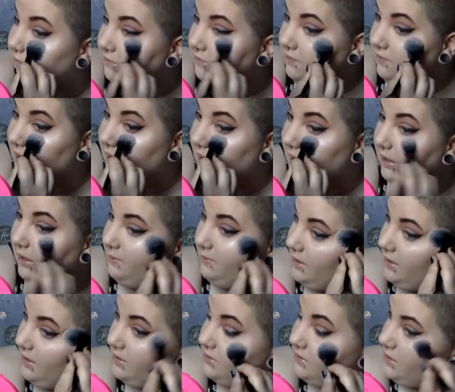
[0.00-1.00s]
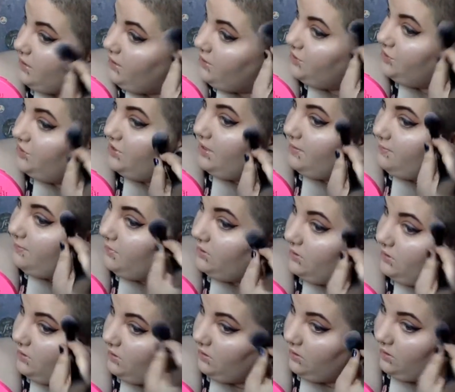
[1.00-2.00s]
free because I got
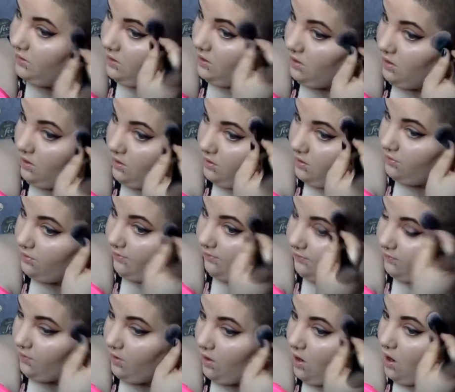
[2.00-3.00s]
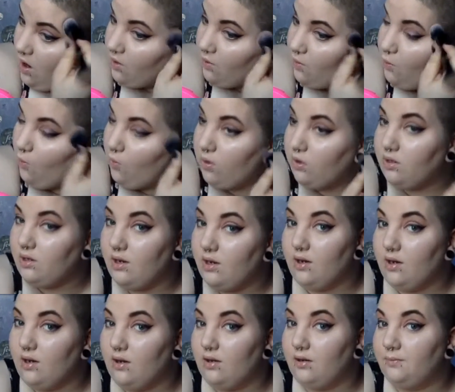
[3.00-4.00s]
shipped the wrong
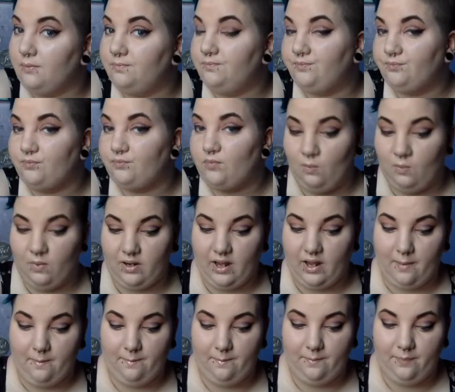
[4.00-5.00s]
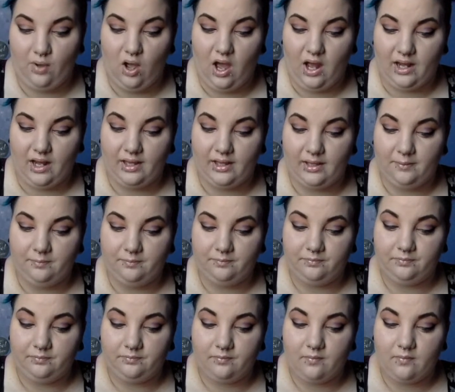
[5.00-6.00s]
order when I bought it.
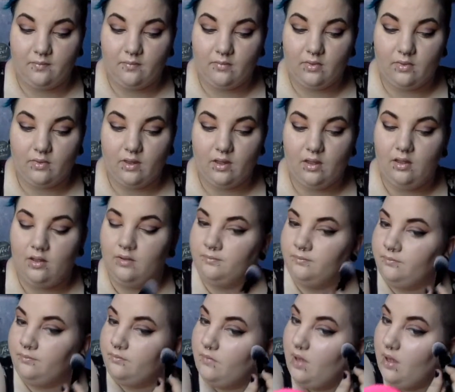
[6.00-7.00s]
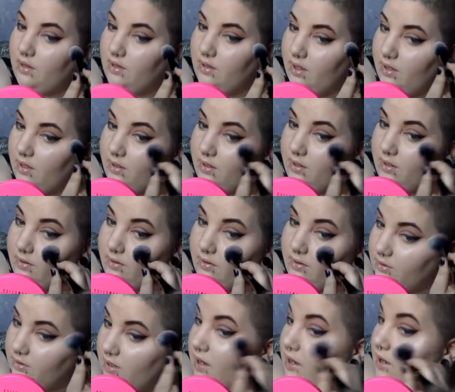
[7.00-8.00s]
And then they're
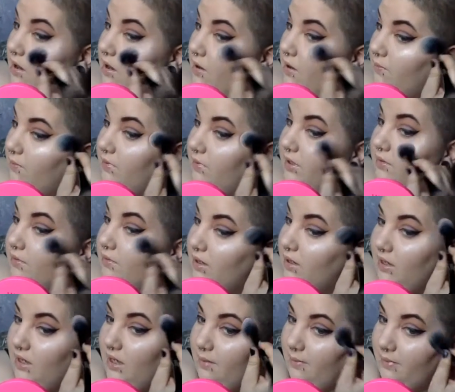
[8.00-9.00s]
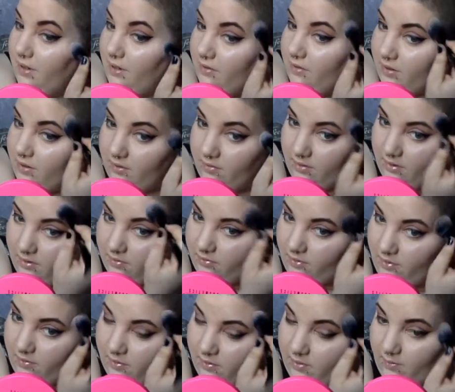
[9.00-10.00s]
just like, oh, well, you can keep it or you can
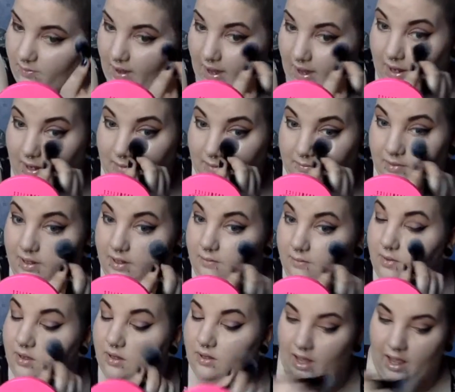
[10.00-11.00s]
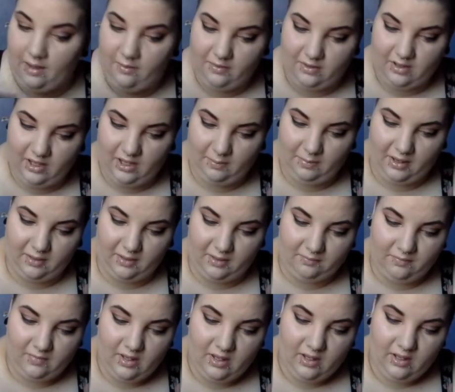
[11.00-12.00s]
throw it away. And I'm like, well, I will keep it.
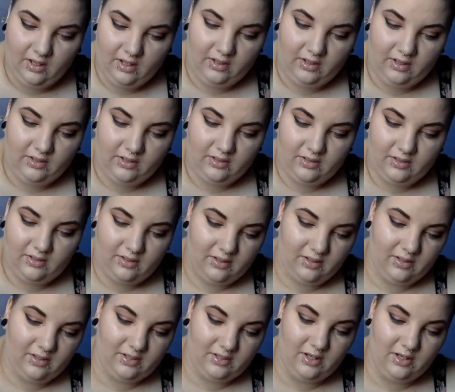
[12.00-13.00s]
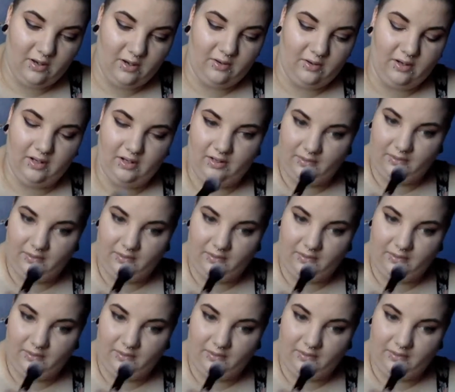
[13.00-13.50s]
So